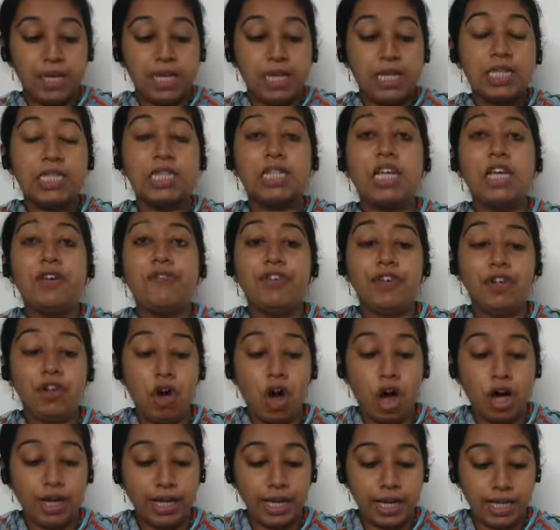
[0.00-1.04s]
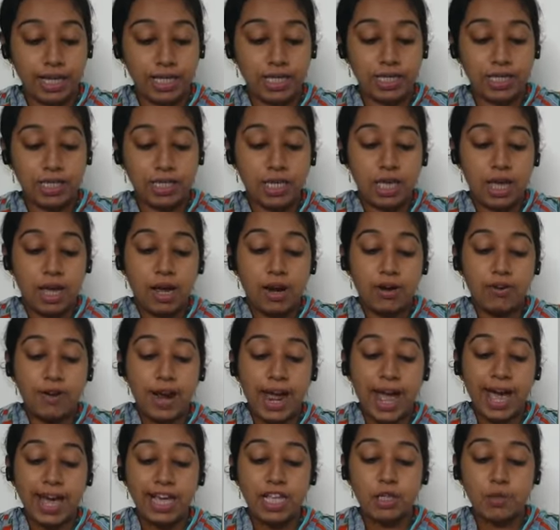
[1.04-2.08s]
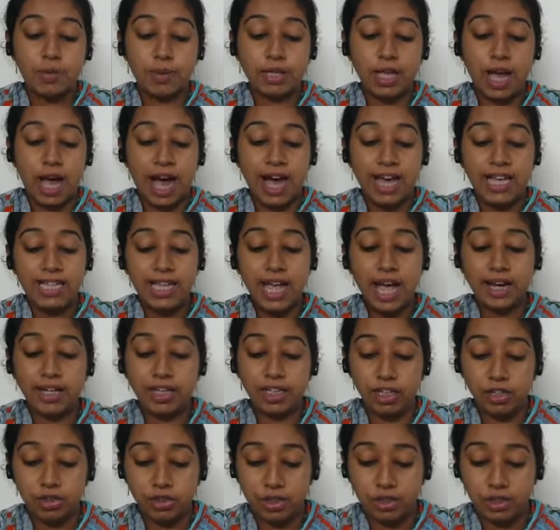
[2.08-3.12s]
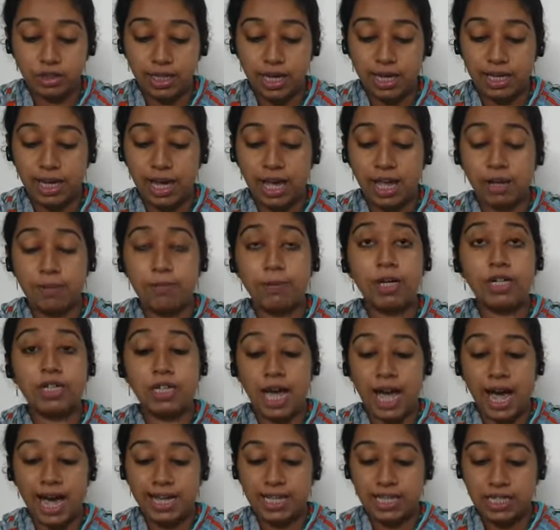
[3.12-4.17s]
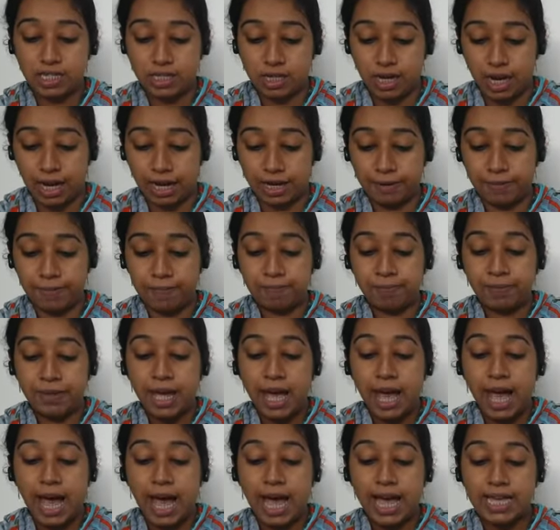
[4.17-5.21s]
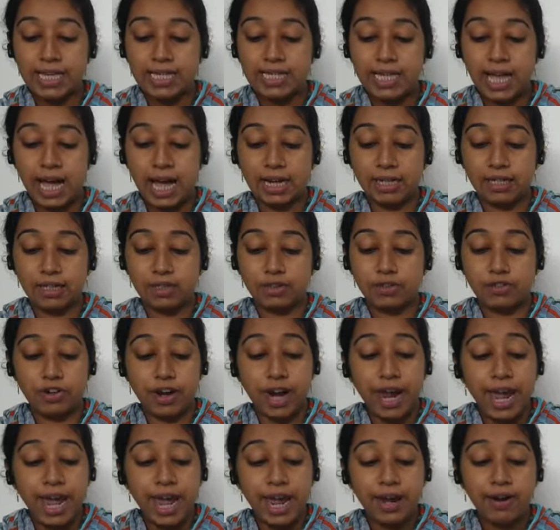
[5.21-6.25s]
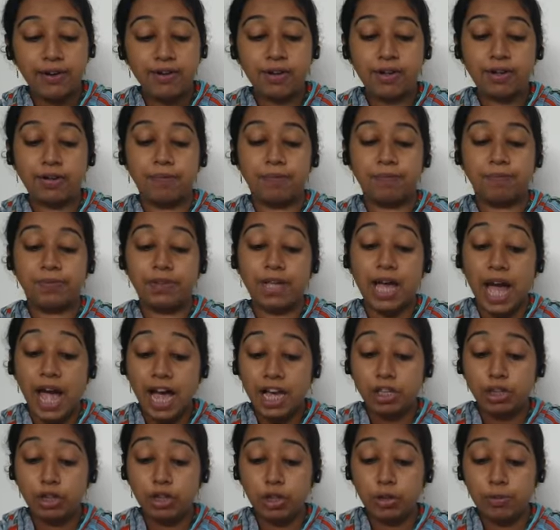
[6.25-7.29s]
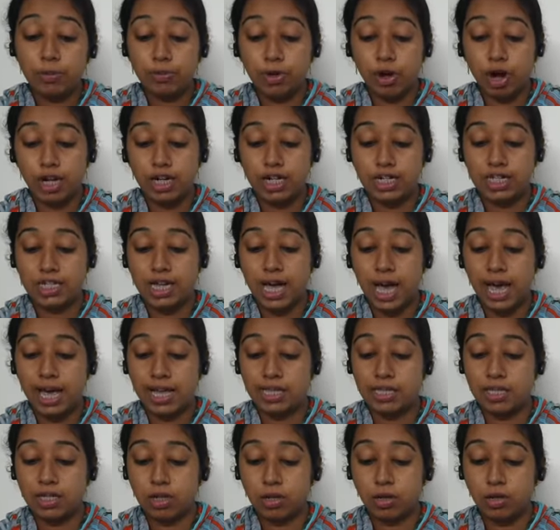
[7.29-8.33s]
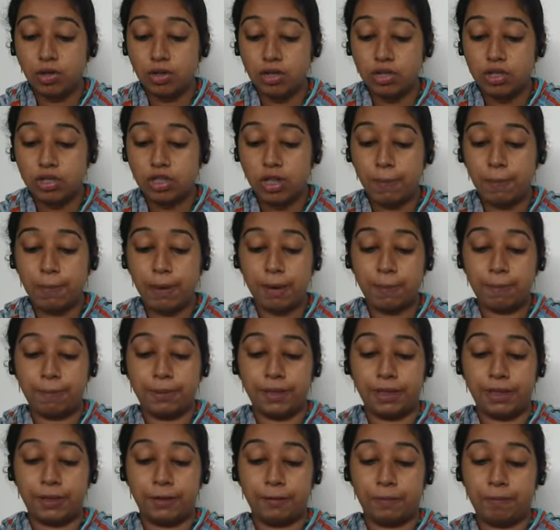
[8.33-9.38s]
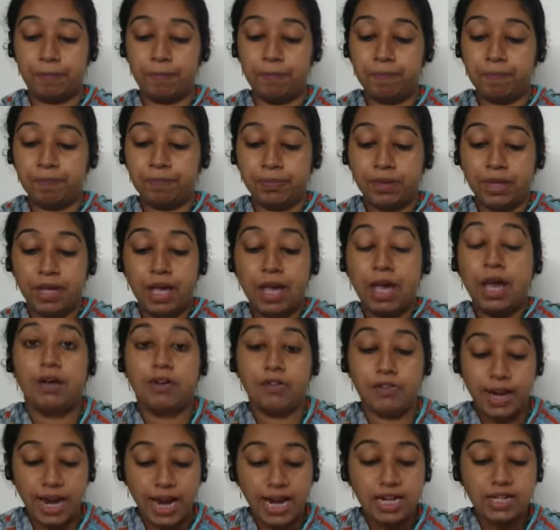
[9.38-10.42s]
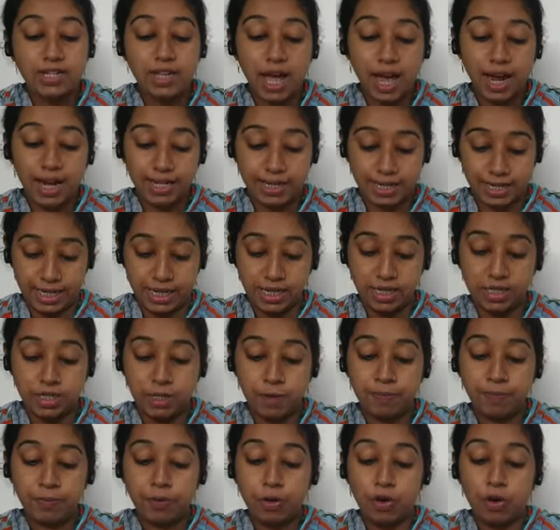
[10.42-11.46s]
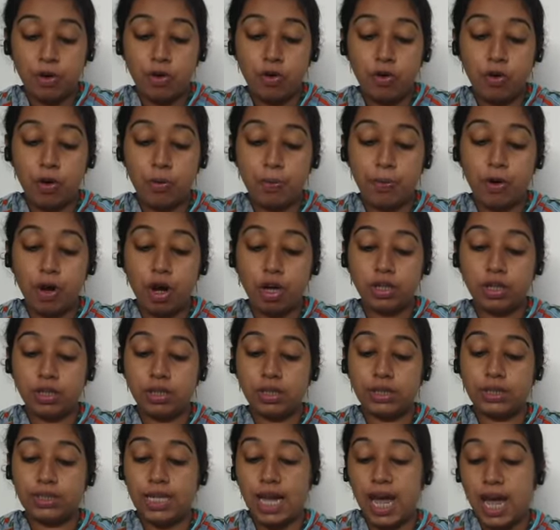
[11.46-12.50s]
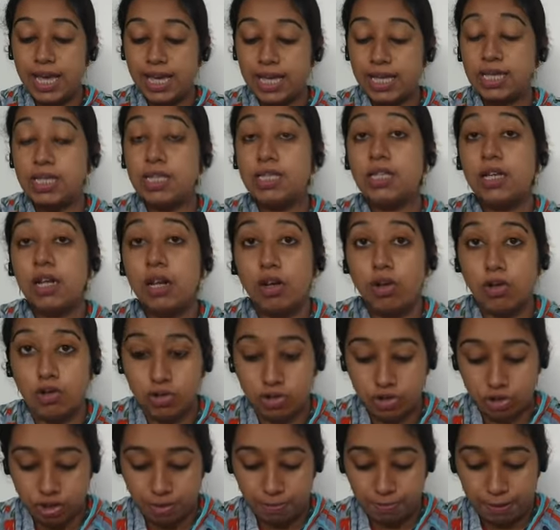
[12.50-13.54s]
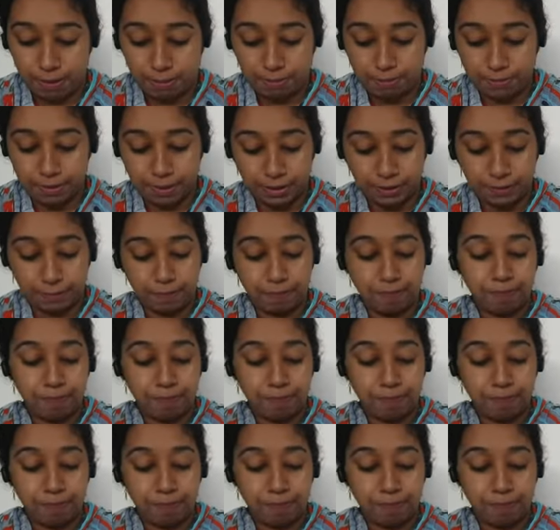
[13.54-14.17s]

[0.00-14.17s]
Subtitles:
Stephen Hawking ranks with Isaac Newton and Albert Einstein as that rare dash who brought science close to the people. Rare scientist who brought science close to the people.